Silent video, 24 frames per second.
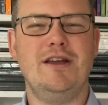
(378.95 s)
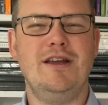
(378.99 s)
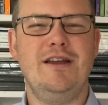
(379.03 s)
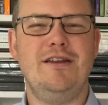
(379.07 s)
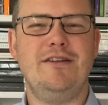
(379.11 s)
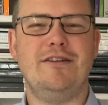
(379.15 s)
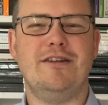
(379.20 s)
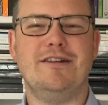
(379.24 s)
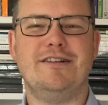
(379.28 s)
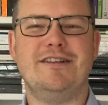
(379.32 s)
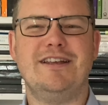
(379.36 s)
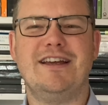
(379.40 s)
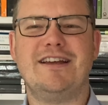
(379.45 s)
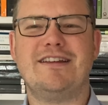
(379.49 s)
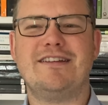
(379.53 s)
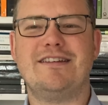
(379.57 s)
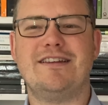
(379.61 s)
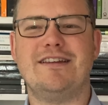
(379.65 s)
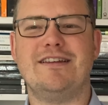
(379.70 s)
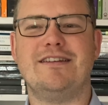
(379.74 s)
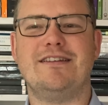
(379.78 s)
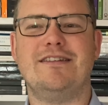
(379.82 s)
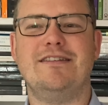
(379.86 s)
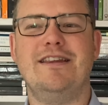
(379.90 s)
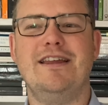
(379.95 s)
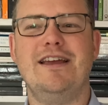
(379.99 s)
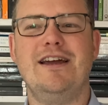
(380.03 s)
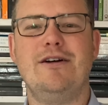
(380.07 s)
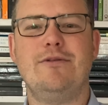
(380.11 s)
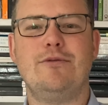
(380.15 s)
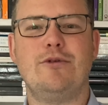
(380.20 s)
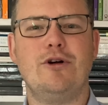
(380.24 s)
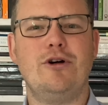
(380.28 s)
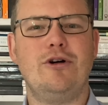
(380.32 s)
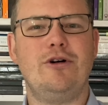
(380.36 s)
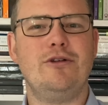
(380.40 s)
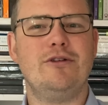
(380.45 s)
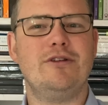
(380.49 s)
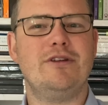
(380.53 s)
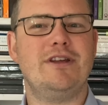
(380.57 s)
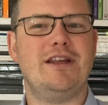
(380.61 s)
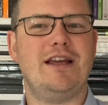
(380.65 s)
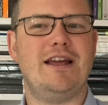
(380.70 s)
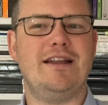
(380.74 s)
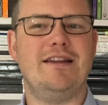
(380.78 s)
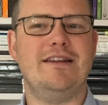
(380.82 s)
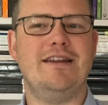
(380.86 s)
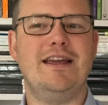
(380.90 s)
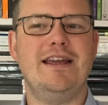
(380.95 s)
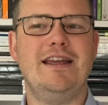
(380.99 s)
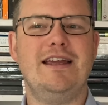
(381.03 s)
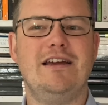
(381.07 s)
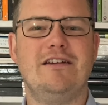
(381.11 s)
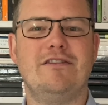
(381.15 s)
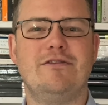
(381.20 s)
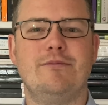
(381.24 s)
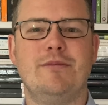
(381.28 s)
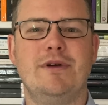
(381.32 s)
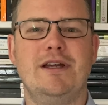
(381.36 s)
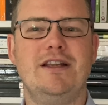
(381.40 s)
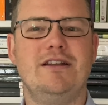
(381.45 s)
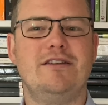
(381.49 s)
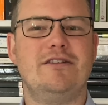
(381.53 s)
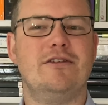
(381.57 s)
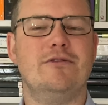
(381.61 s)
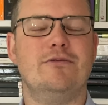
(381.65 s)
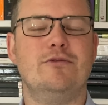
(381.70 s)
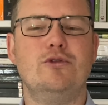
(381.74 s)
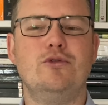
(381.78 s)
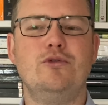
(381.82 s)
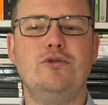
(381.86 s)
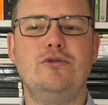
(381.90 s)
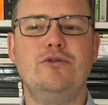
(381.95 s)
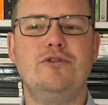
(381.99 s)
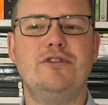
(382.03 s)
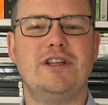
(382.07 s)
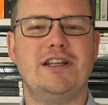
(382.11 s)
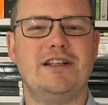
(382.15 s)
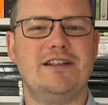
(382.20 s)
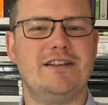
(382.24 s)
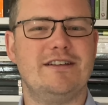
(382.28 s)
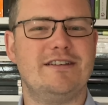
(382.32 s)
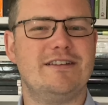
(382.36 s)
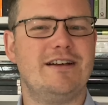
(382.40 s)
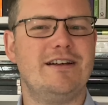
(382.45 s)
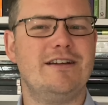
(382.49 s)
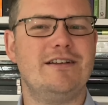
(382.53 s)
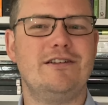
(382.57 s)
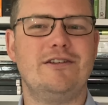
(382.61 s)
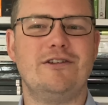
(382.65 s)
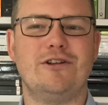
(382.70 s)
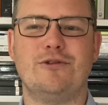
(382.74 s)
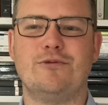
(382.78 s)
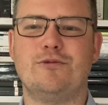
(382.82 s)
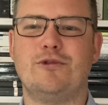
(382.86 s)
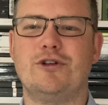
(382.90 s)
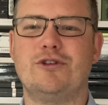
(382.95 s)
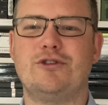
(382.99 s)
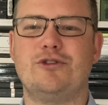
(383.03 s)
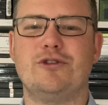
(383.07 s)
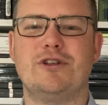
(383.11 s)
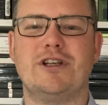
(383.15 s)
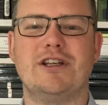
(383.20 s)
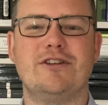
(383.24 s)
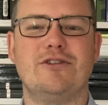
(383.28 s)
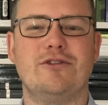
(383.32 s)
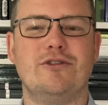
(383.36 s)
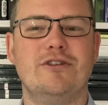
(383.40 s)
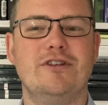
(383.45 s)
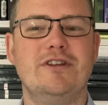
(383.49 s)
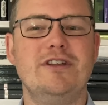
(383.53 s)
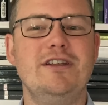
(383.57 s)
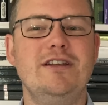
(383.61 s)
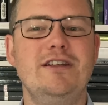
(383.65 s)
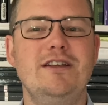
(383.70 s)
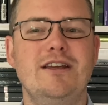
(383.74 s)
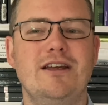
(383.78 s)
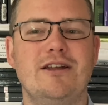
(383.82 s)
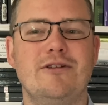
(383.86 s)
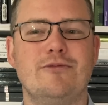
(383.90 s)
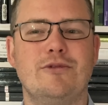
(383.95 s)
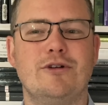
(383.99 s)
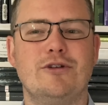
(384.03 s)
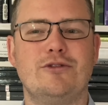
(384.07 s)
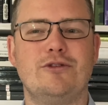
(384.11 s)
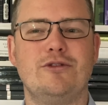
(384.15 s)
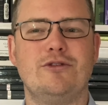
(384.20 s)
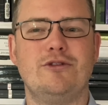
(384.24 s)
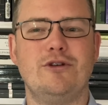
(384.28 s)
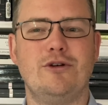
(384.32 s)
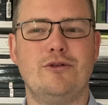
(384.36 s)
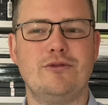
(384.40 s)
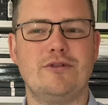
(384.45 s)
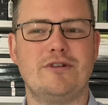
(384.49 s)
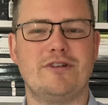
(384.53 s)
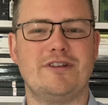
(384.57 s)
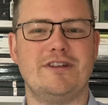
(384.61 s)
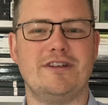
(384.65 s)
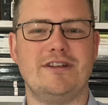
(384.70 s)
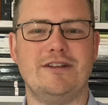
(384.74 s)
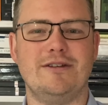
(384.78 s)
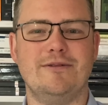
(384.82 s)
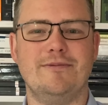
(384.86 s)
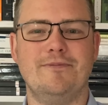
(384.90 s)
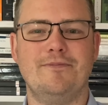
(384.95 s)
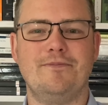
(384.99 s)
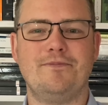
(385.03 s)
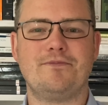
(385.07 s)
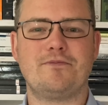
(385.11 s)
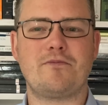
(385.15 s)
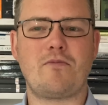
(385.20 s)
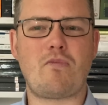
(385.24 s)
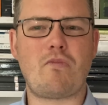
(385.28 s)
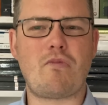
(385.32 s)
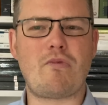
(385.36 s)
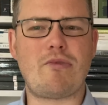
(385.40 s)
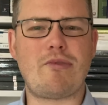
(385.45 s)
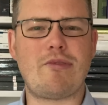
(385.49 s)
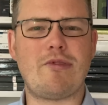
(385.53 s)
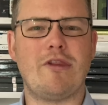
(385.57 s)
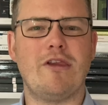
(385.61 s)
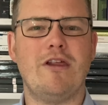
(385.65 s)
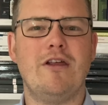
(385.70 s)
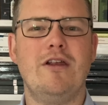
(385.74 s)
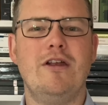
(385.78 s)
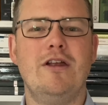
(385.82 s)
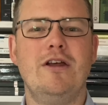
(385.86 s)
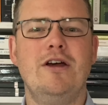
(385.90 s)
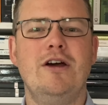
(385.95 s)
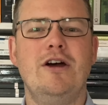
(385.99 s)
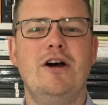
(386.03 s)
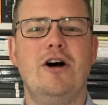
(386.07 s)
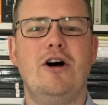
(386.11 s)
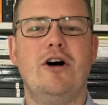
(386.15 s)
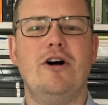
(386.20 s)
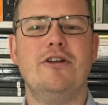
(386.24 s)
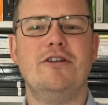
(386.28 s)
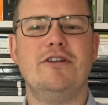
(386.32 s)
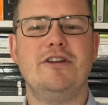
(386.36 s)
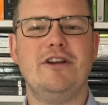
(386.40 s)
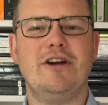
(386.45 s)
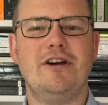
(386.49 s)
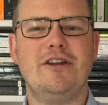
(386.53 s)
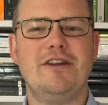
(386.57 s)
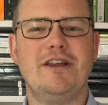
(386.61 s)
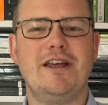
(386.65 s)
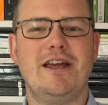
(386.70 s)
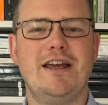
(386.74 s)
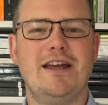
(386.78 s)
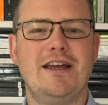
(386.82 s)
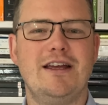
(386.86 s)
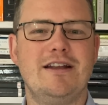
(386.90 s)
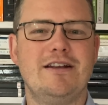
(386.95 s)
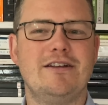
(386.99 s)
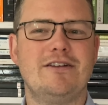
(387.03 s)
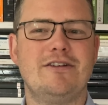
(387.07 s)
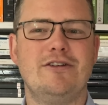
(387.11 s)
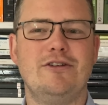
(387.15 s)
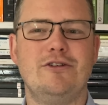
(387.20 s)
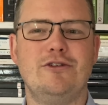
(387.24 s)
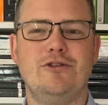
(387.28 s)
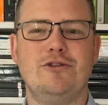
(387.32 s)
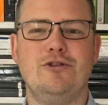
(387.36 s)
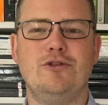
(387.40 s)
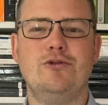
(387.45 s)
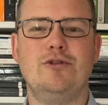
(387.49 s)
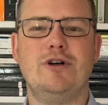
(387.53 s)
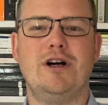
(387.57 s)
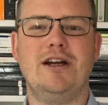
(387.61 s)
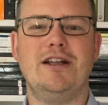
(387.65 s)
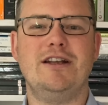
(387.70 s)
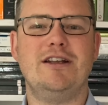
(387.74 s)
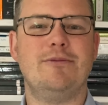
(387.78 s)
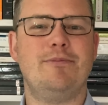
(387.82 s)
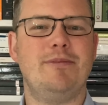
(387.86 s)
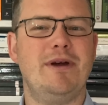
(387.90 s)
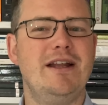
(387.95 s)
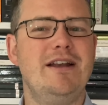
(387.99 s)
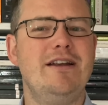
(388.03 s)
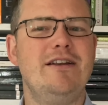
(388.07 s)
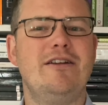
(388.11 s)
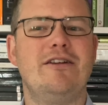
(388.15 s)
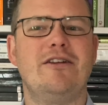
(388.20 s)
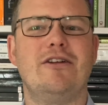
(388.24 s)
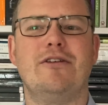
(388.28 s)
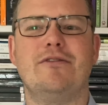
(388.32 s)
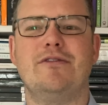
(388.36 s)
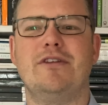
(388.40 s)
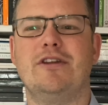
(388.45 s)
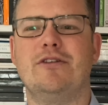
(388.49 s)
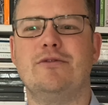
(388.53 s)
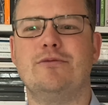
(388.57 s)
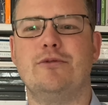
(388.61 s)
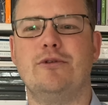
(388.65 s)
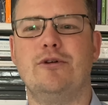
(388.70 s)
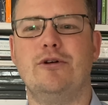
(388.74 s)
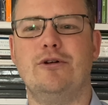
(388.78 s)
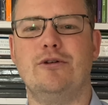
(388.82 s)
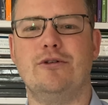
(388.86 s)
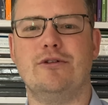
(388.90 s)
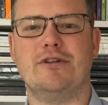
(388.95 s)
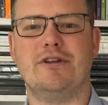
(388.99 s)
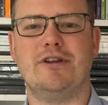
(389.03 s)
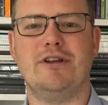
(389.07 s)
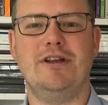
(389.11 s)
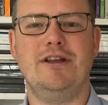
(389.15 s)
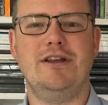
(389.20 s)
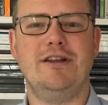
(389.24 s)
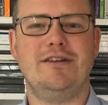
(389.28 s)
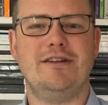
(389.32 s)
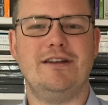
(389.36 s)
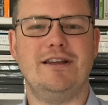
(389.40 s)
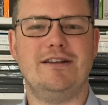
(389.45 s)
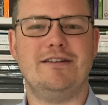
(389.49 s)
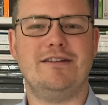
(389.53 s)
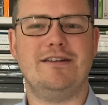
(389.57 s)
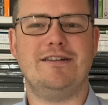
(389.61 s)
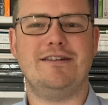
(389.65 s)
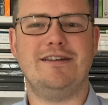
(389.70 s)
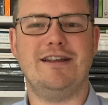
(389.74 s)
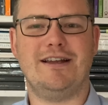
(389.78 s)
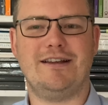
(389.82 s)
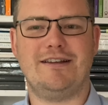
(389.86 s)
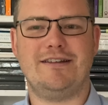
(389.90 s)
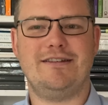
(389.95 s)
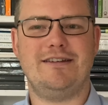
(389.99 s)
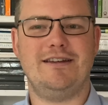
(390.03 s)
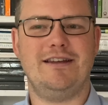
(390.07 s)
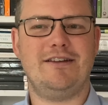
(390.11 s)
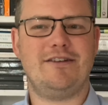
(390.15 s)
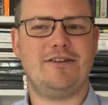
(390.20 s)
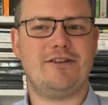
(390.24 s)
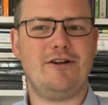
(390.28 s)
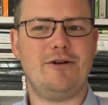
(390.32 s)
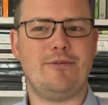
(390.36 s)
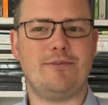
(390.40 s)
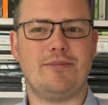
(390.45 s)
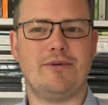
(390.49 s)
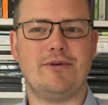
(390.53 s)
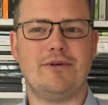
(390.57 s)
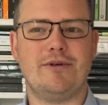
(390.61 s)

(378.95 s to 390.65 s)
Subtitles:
The text is their world and they have made the rules and decided on what you get to see and what you don't see. On the other hand, you are independent of this world that the text sets up.